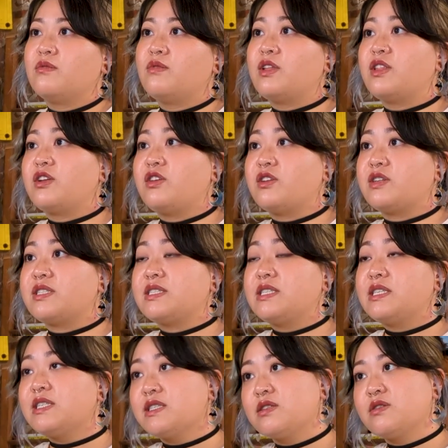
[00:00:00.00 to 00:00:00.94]
Whether you're a
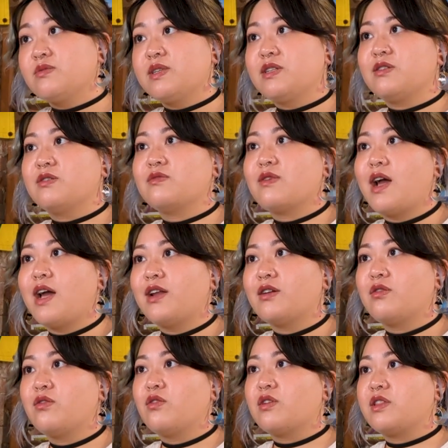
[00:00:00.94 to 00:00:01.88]
seasoned winter
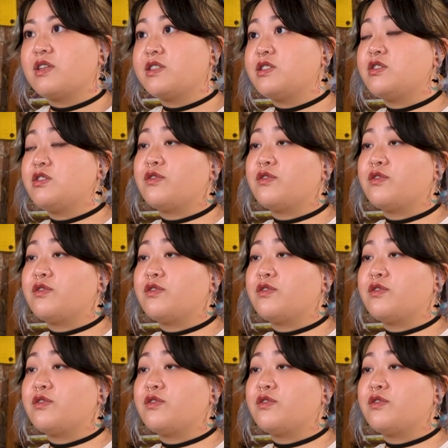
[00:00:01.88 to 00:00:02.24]
rider or this